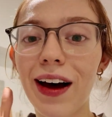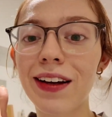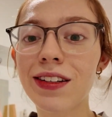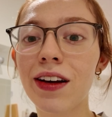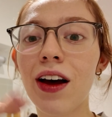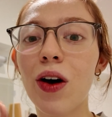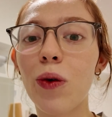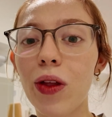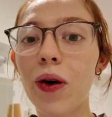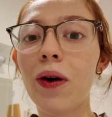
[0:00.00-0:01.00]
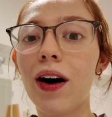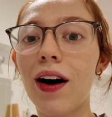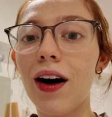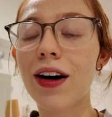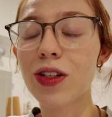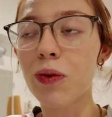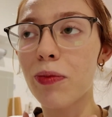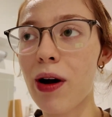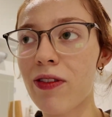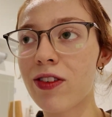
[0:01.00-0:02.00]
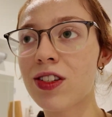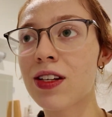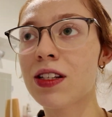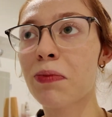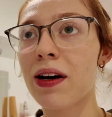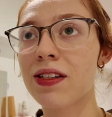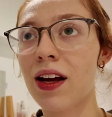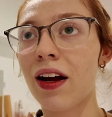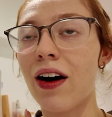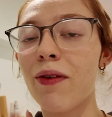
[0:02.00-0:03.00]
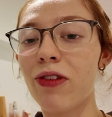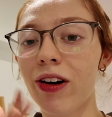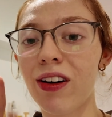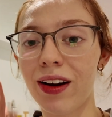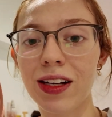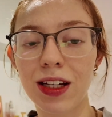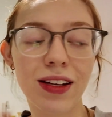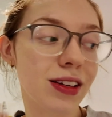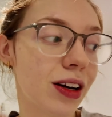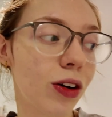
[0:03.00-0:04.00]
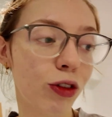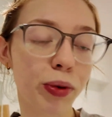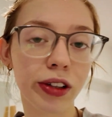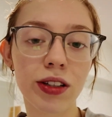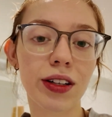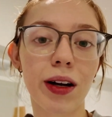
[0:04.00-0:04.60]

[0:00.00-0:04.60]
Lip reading: And although I do want to preface this by saying I'm very lucky to get sent a lot of products,